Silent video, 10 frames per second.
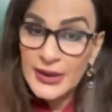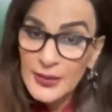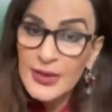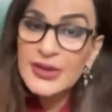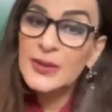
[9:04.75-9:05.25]
There
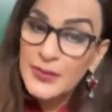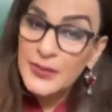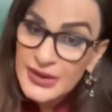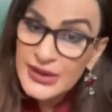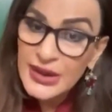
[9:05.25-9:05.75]
was an
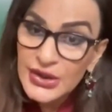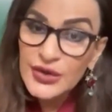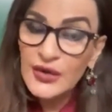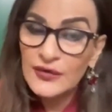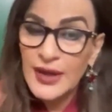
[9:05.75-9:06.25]

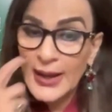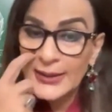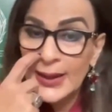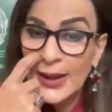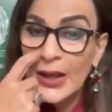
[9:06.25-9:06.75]
appreciation of
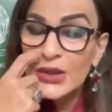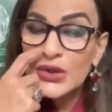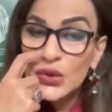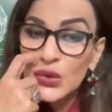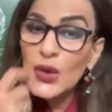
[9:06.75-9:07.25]
that.
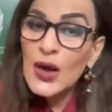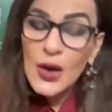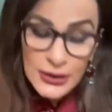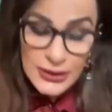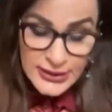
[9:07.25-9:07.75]
So
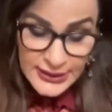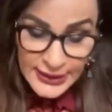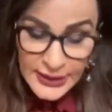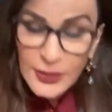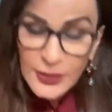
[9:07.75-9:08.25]

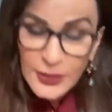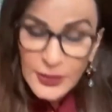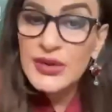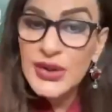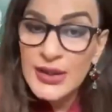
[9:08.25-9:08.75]
honestly, it
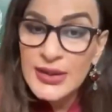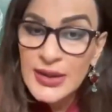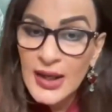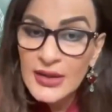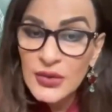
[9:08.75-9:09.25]
wasn't just
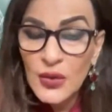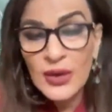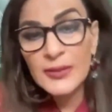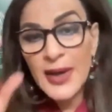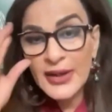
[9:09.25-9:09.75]
us
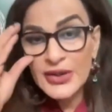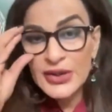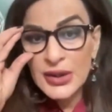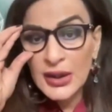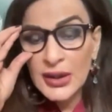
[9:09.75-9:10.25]
all
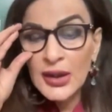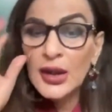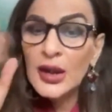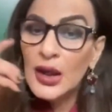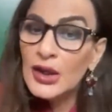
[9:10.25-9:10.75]
imagining
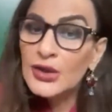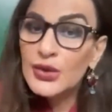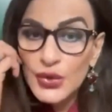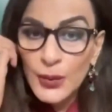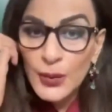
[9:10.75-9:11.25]
a
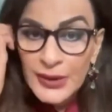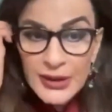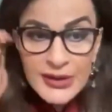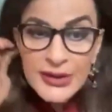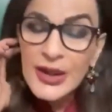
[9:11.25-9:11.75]

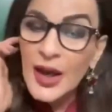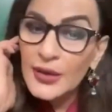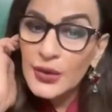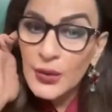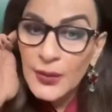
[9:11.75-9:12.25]
utopian
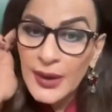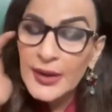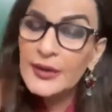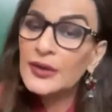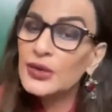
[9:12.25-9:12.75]
scenario
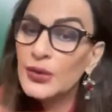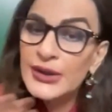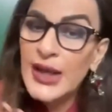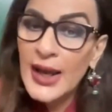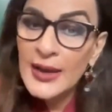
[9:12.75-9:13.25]
where you
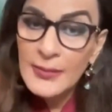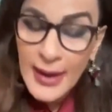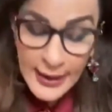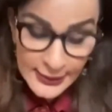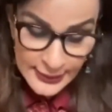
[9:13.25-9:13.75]
can dial
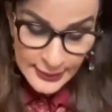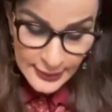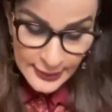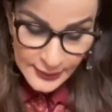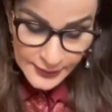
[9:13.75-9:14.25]
back
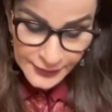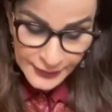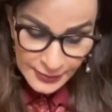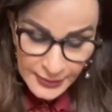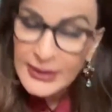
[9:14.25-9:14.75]

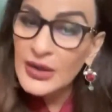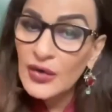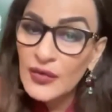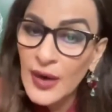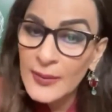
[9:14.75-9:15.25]
many
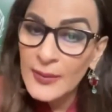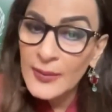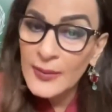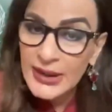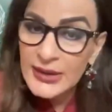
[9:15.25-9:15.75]
of our
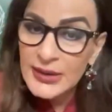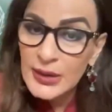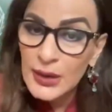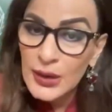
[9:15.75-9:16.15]
mistakes.